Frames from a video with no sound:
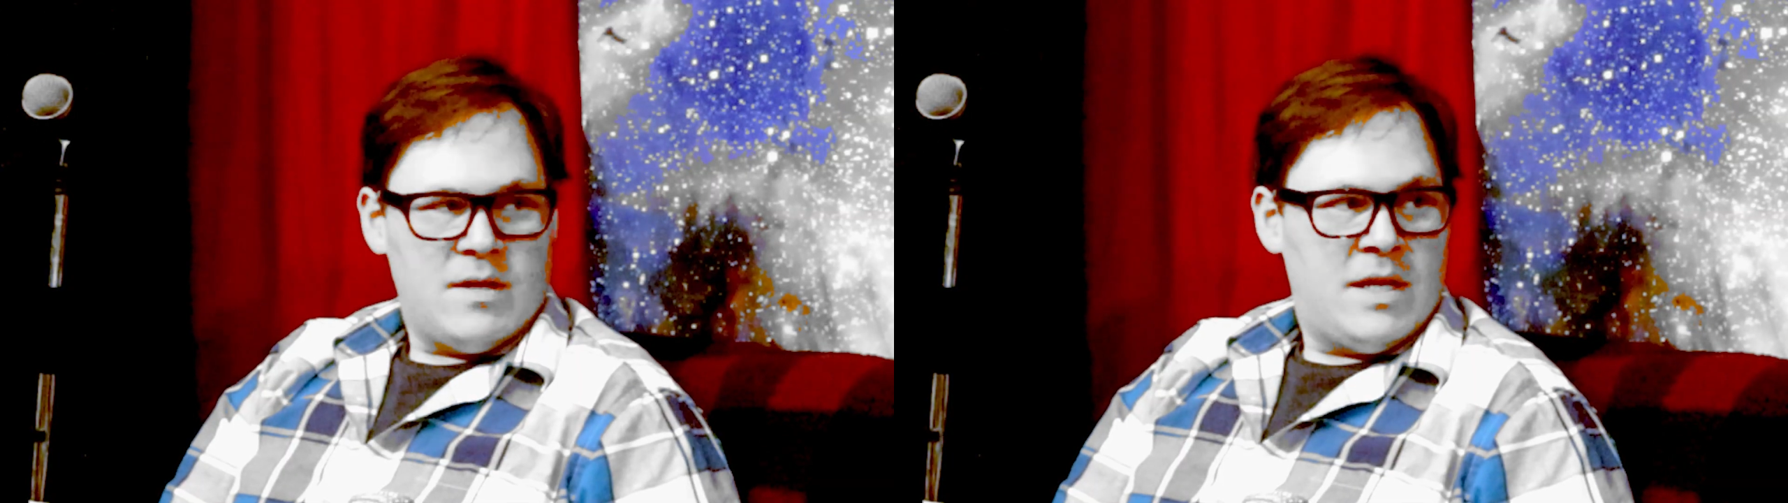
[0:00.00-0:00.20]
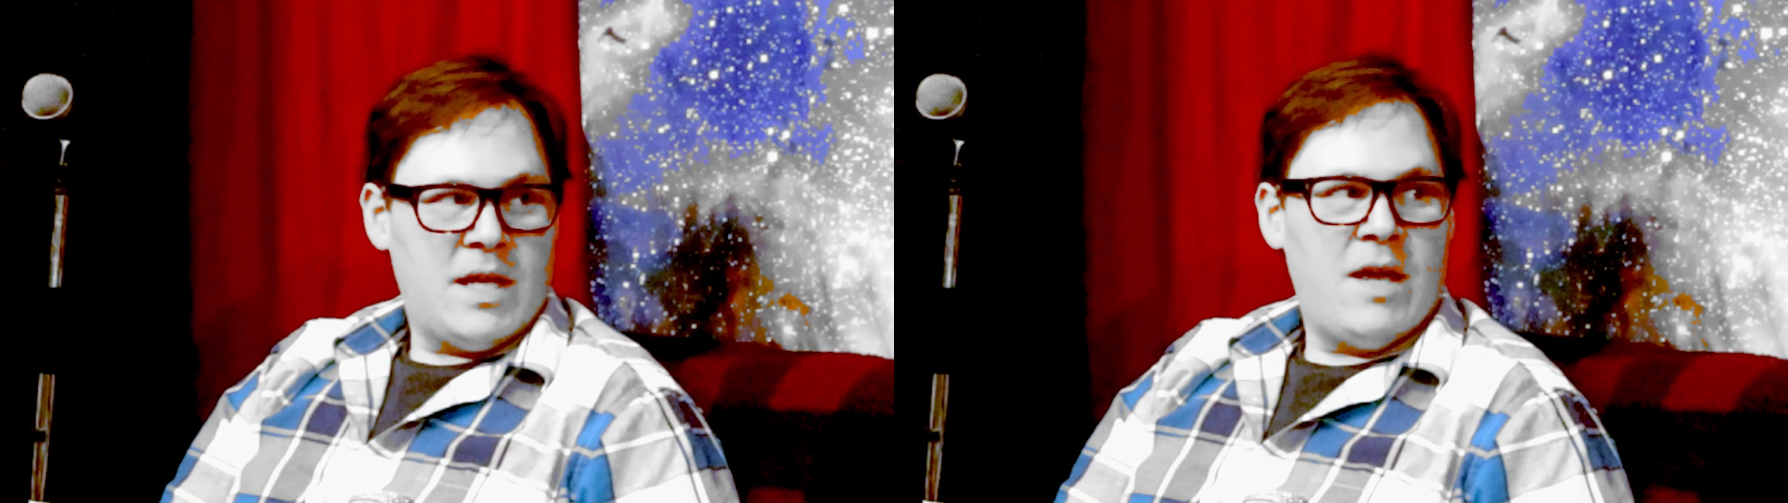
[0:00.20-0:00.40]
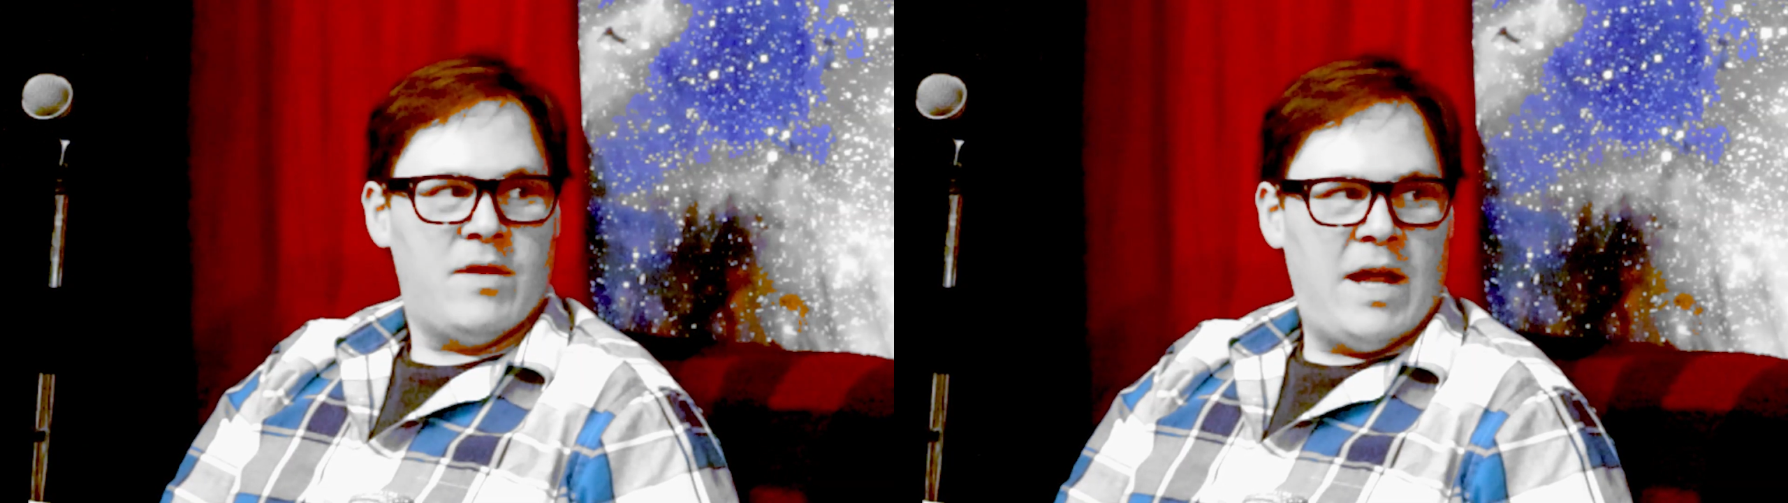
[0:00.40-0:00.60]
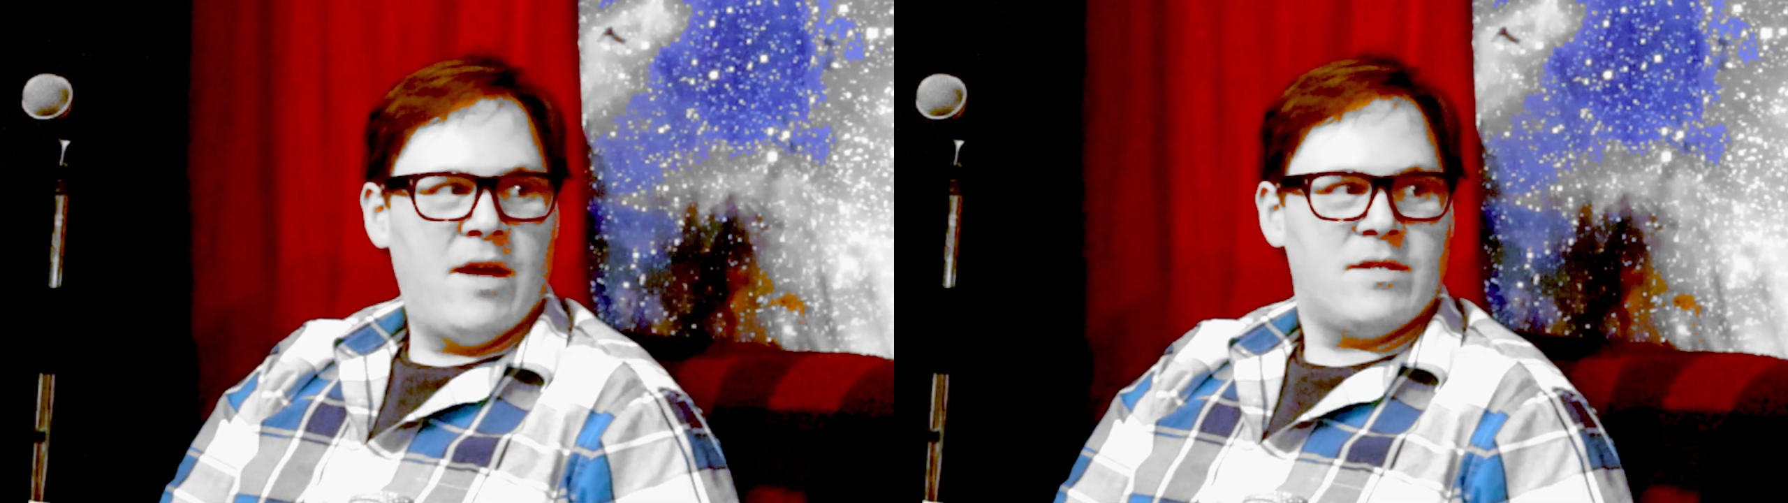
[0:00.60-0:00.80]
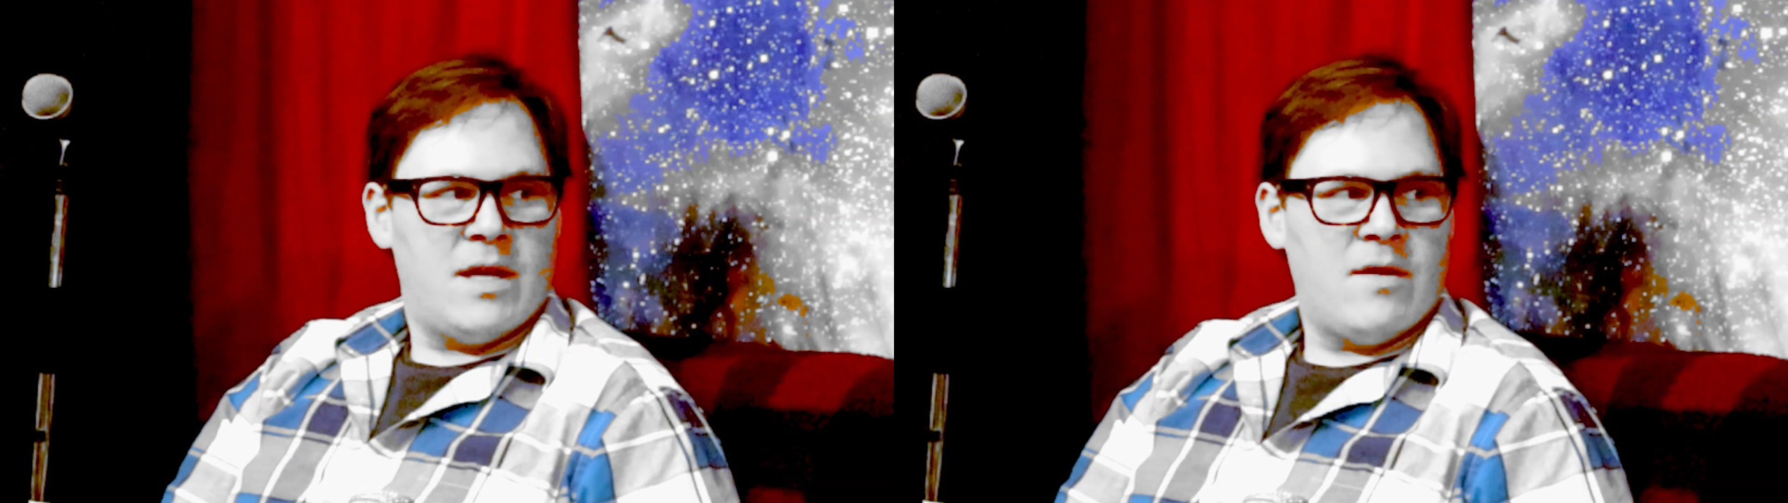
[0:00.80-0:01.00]
I saw
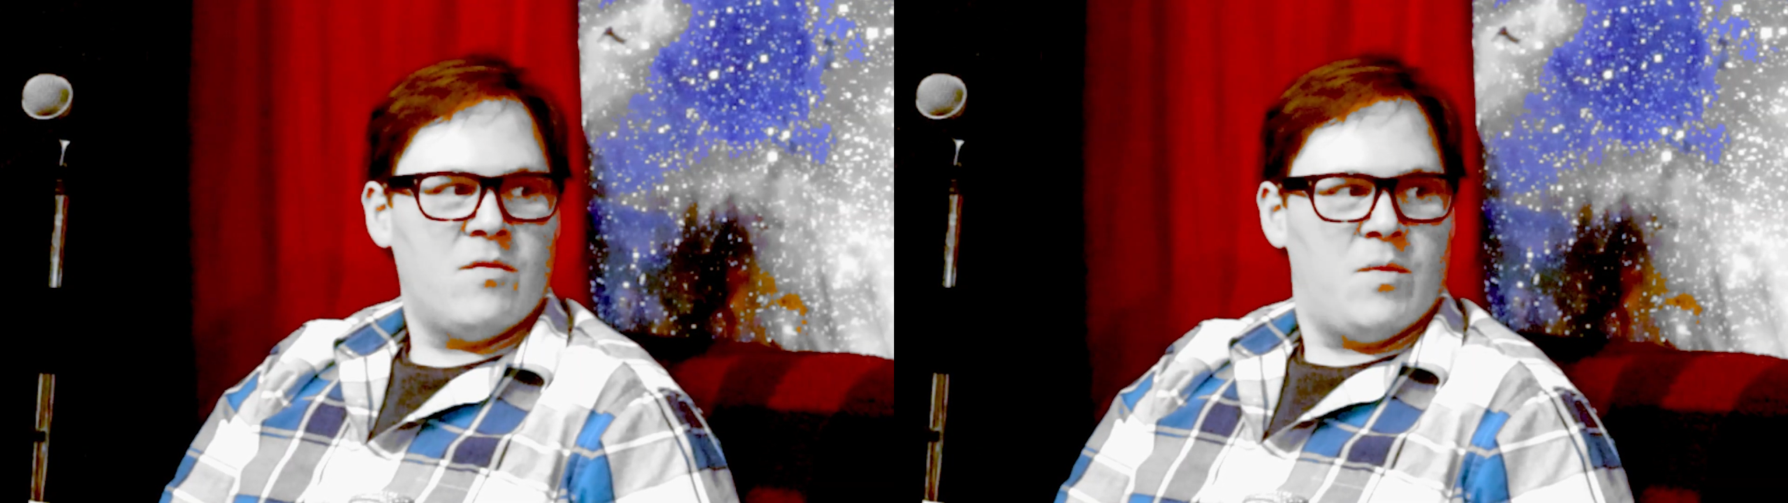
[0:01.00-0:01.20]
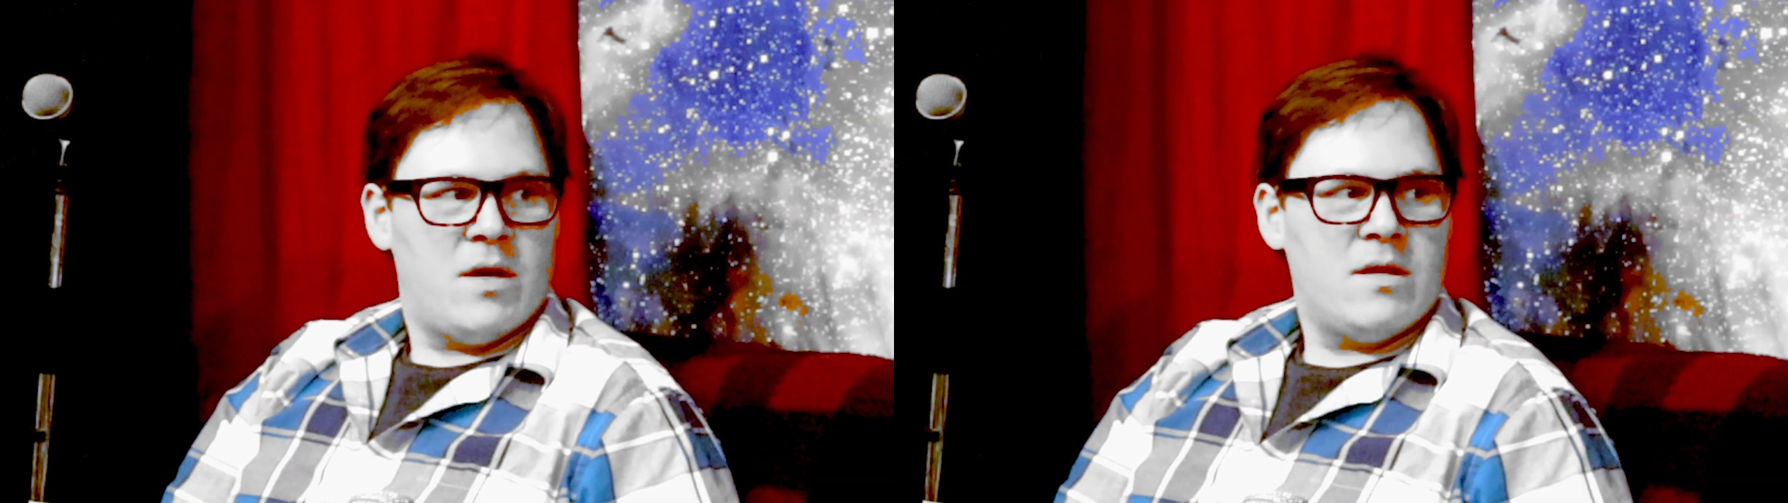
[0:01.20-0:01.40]
some to everybody.